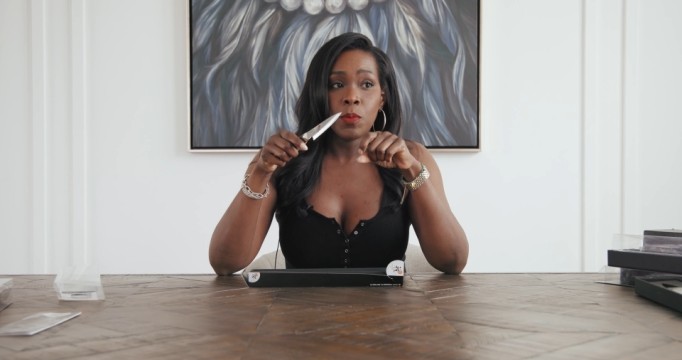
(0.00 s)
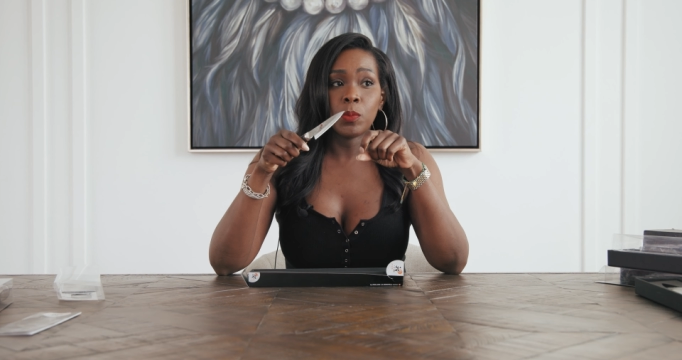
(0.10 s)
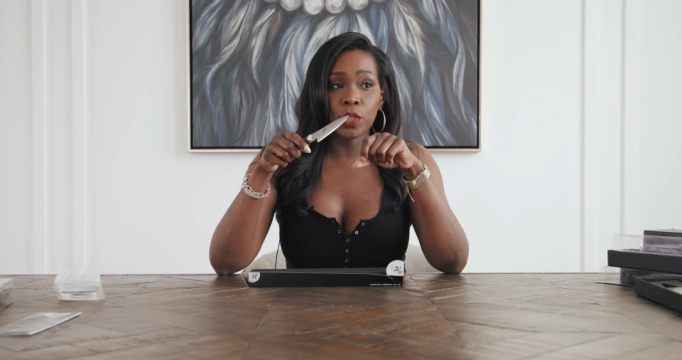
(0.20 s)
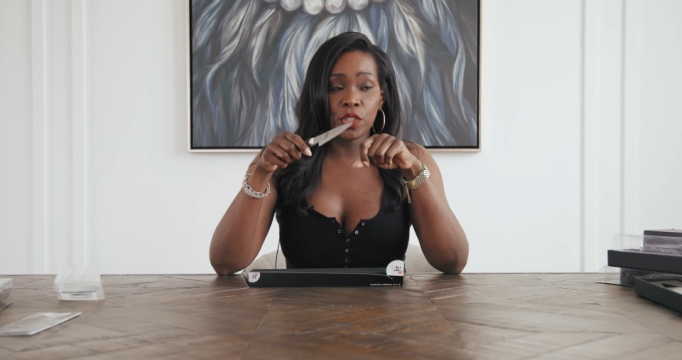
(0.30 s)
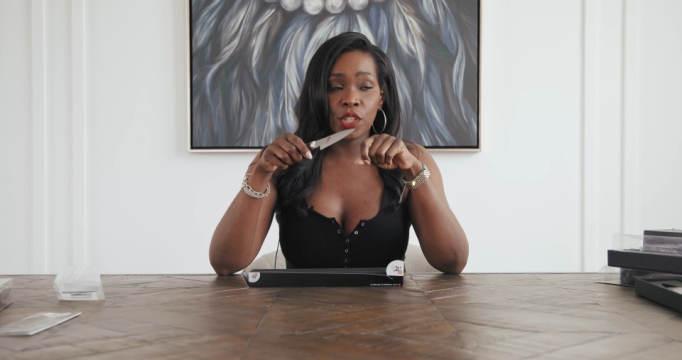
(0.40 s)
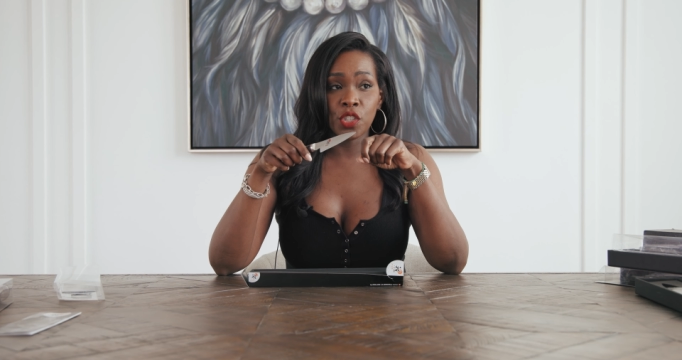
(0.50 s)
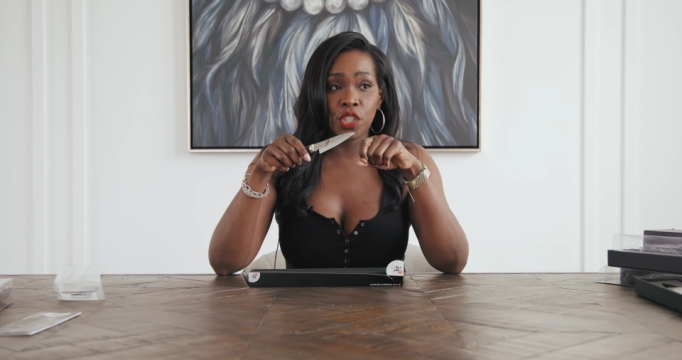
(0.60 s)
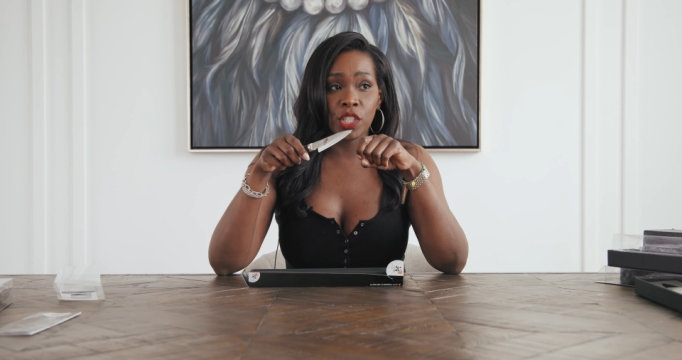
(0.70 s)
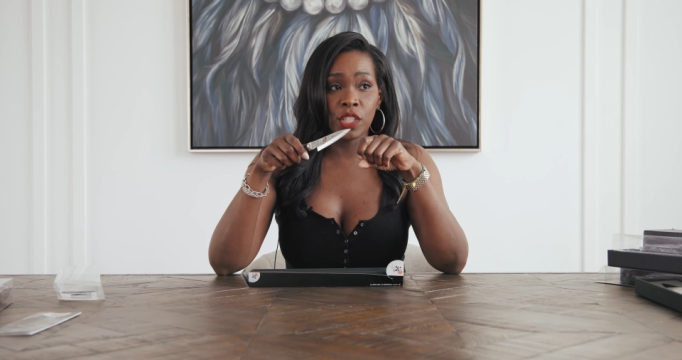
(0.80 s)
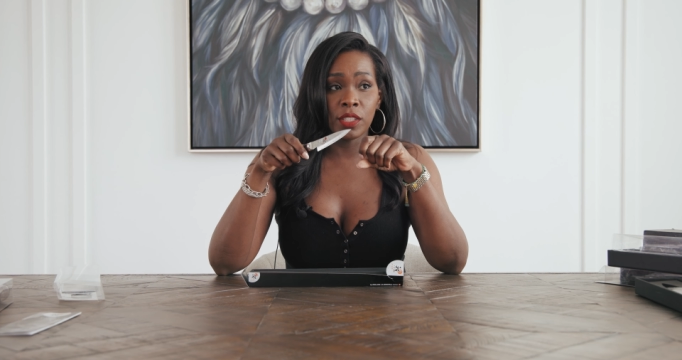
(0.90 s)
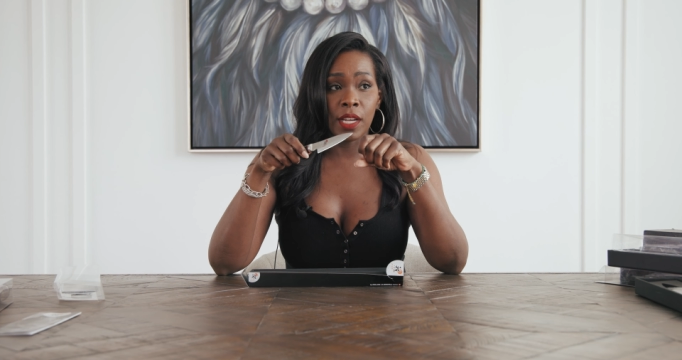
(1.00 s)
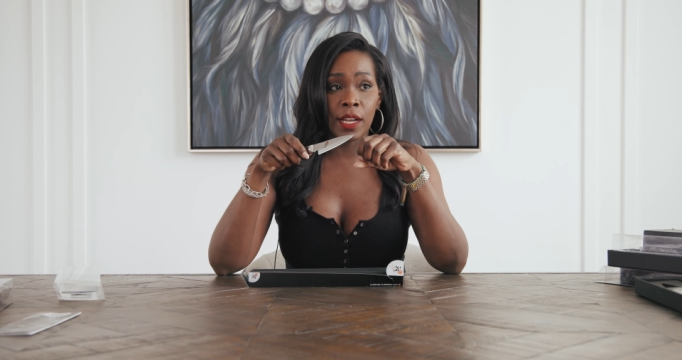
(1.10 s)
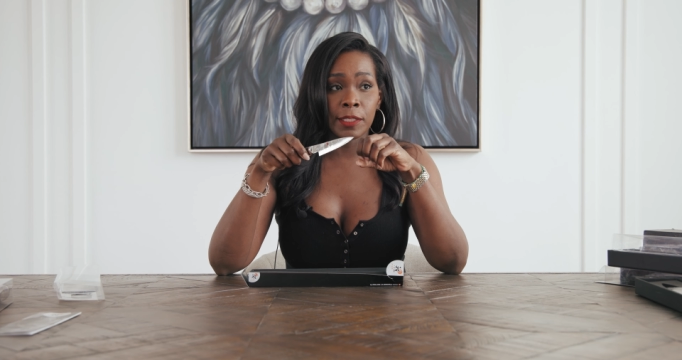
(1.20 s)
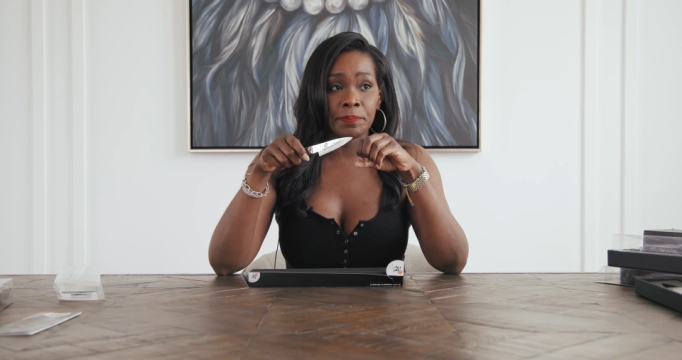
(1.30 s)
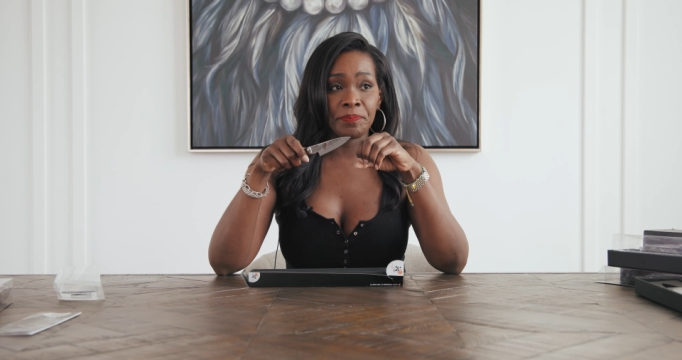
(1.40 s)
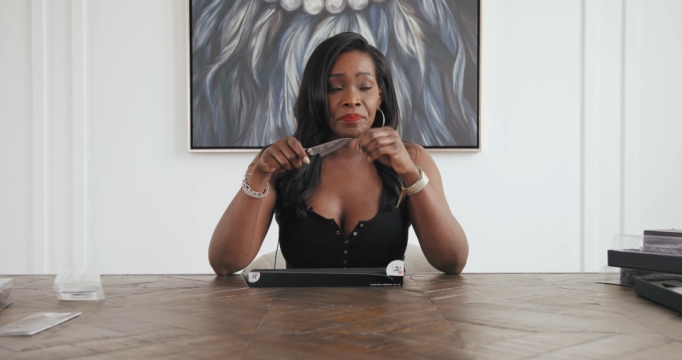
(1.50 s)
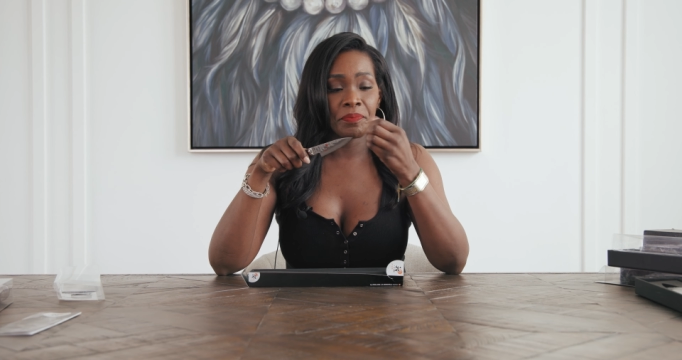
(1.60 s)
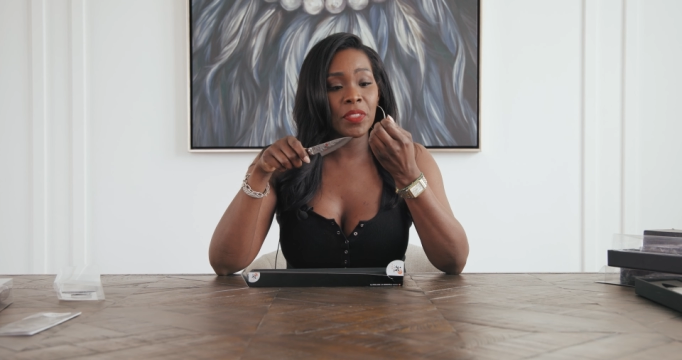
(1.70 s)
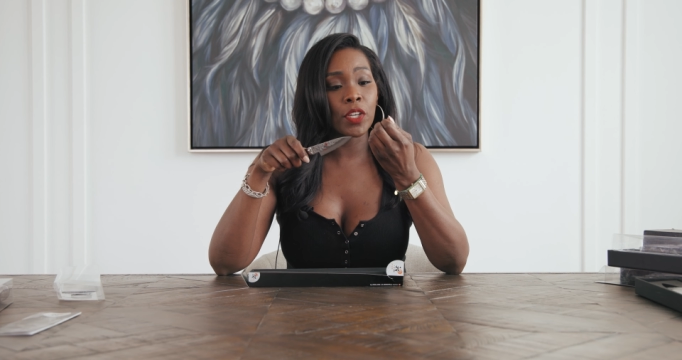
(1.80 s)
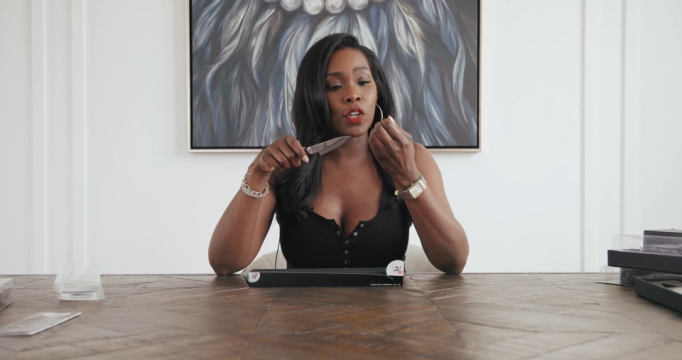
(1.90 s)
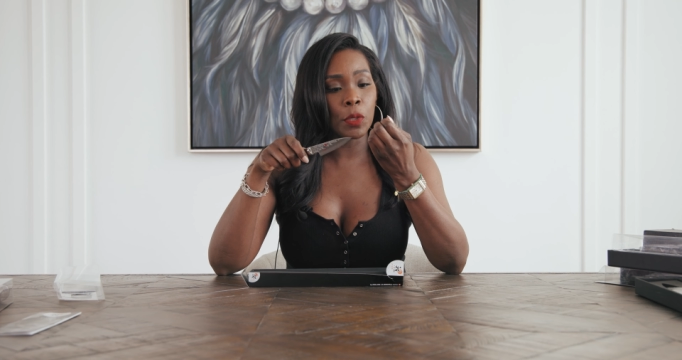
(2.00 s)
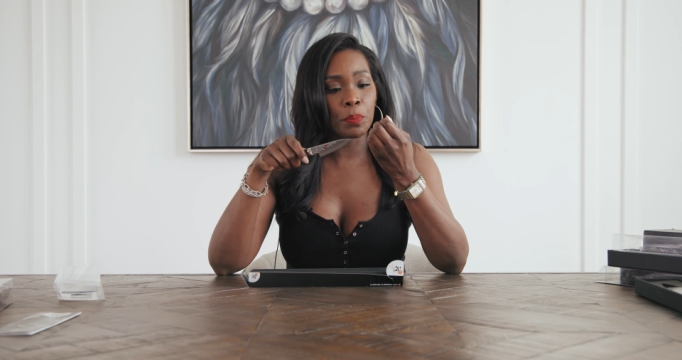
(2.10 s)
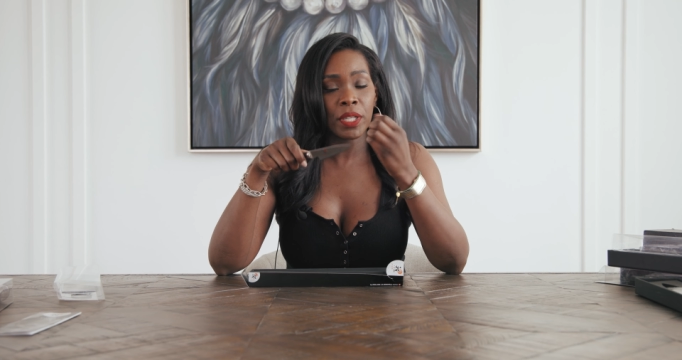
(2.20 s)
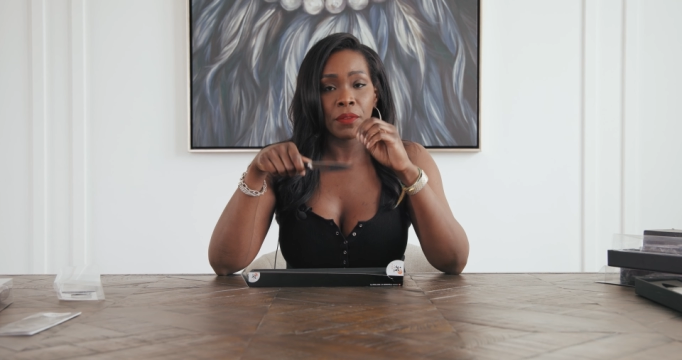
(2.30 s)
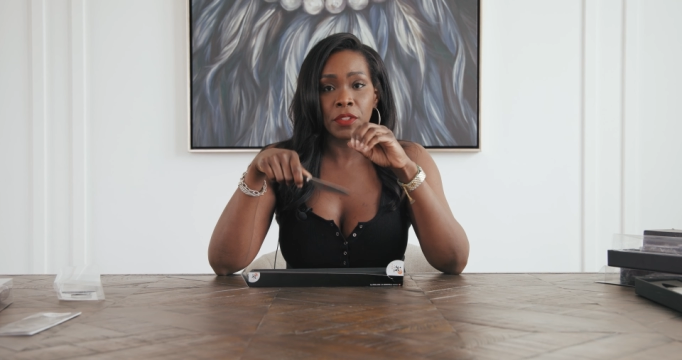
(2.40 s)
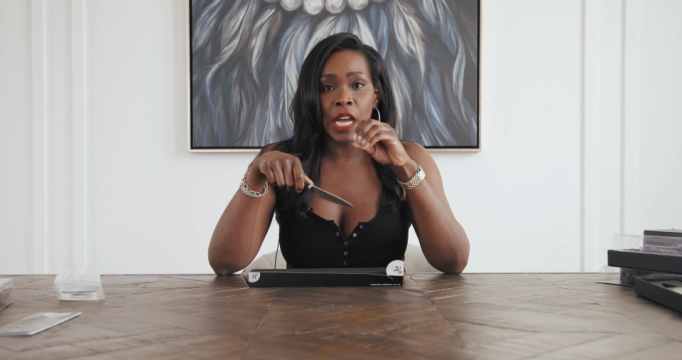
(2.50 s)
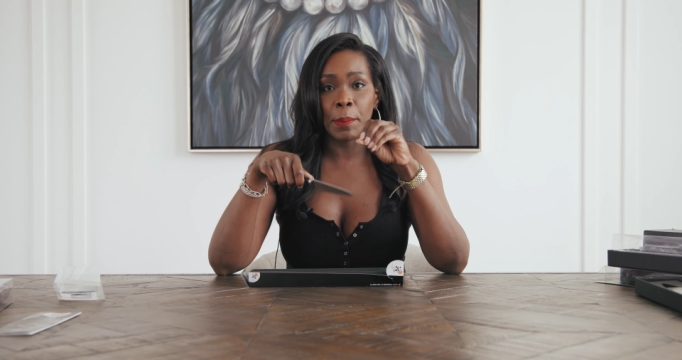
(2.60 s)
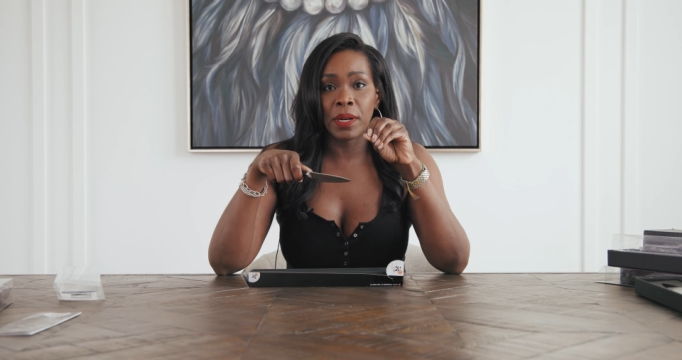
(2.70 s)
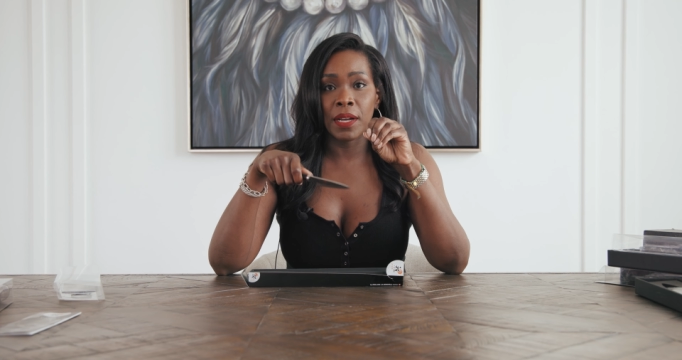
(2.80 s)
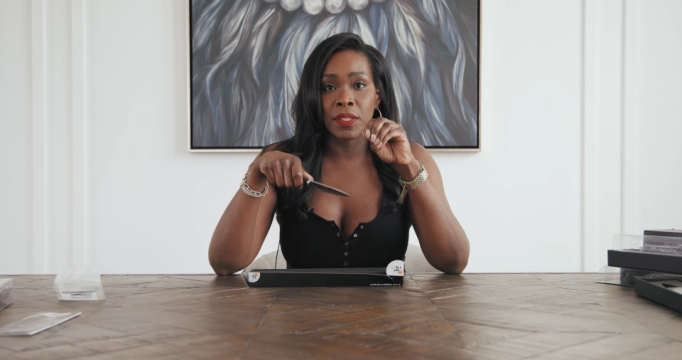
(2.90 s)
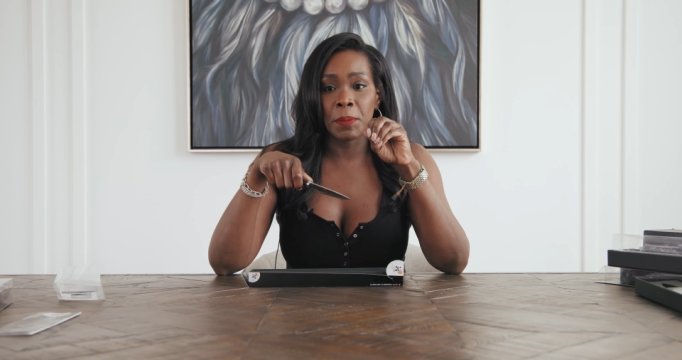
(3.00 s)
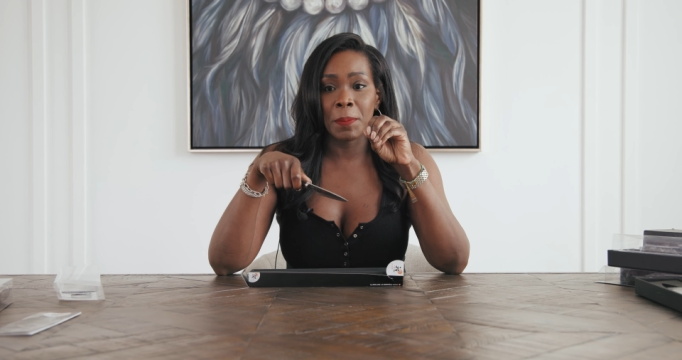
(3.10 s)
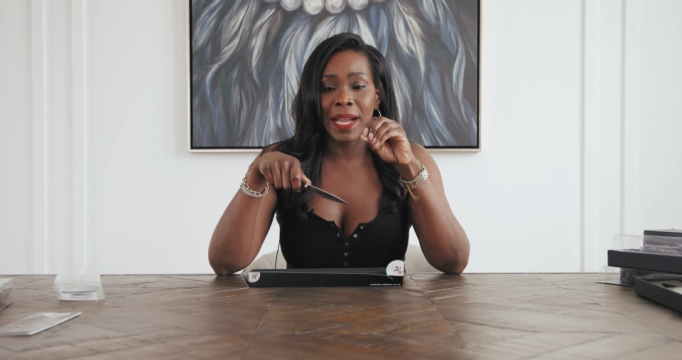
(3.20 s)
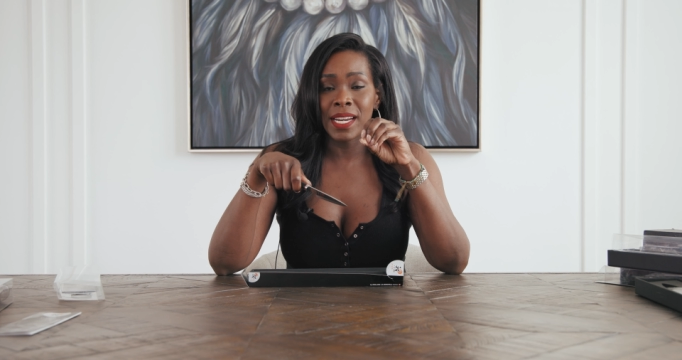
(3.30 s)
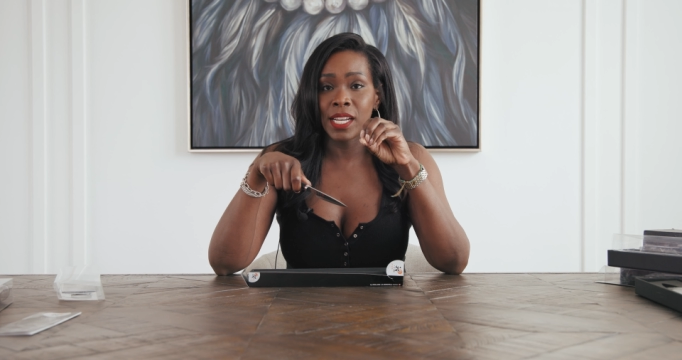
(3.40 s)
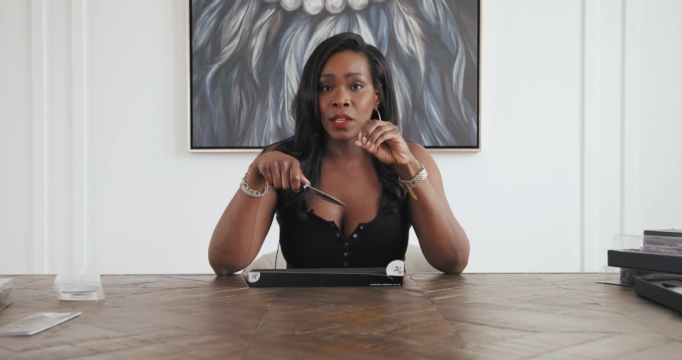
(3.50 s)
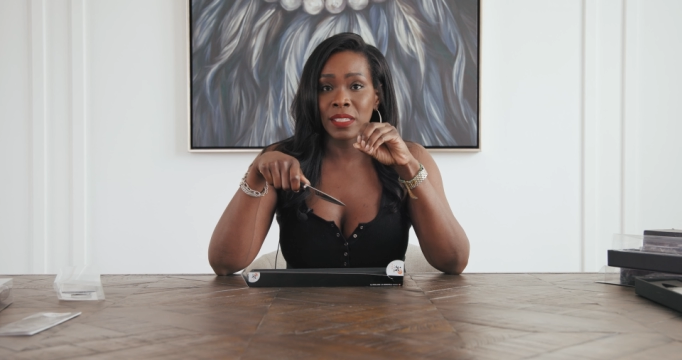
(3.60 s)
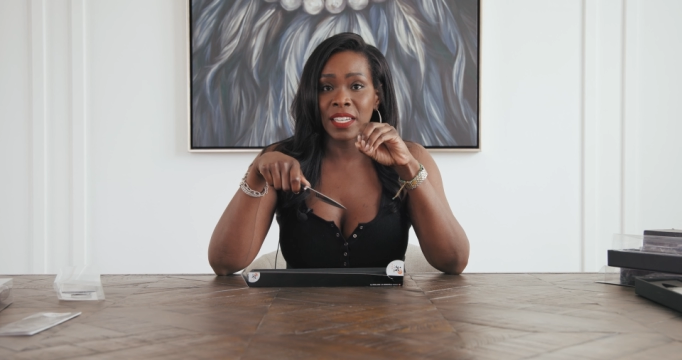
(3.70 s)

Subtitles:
More so she's been the culprit off of chopping off some of my nails.